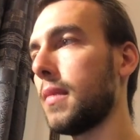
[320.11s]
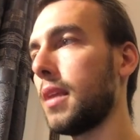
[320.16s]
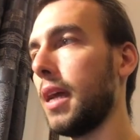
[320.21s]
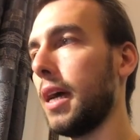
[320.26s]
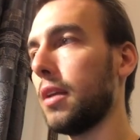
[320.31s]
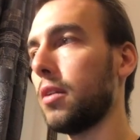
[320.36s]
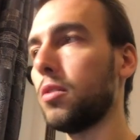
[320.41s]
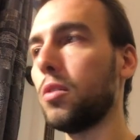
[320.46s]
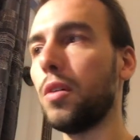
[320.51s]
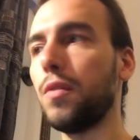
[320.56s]

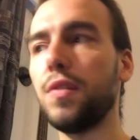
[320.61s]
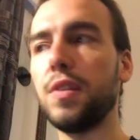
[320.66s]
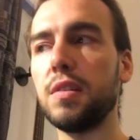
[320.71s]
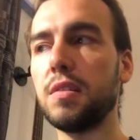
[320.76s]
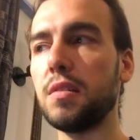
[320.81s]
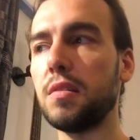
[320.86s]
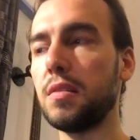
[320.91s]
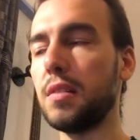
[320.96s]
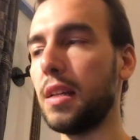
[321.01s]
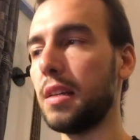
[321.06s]
I don't know if
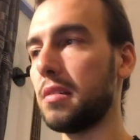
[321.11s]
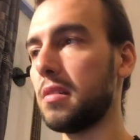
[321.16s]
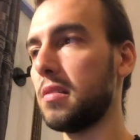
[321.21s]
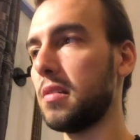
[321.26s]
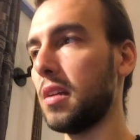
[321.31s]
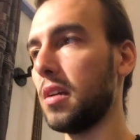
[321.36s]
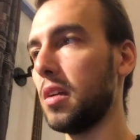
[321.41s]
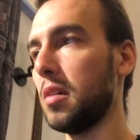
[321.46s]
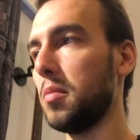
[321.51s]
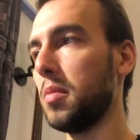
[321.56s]
this is
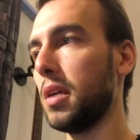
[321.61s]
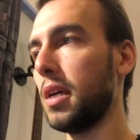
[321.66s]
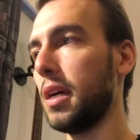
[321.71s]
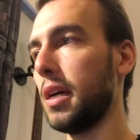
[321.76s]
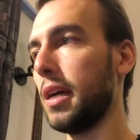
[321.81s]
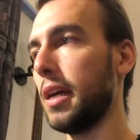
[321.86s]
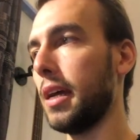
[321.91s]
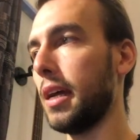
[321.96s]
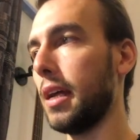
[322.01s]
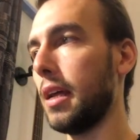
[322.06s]
necessary, but
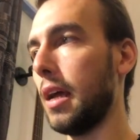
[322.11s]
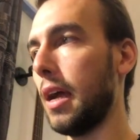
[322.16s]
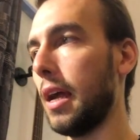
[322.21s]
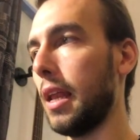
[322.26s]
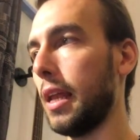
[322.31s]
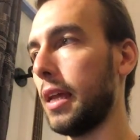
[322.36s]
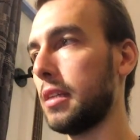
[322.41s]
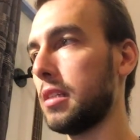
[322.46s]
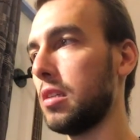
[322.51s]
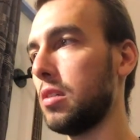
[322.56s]
I
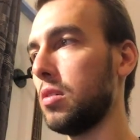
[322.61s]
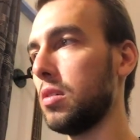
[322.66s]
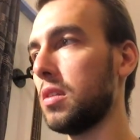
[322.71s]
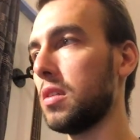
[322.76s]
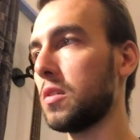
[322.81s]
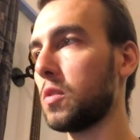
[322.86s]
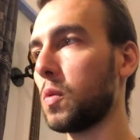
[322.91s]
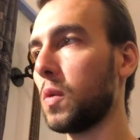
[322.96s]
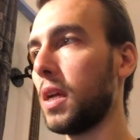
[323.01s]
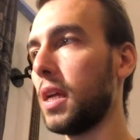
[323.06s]
like to do it
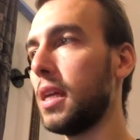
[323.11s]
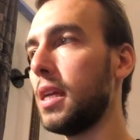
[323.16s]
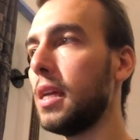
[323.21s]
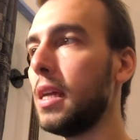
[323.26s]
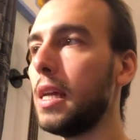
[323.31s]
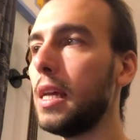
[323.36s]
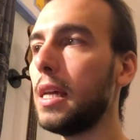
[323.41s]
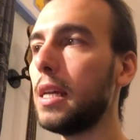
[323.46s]
this way.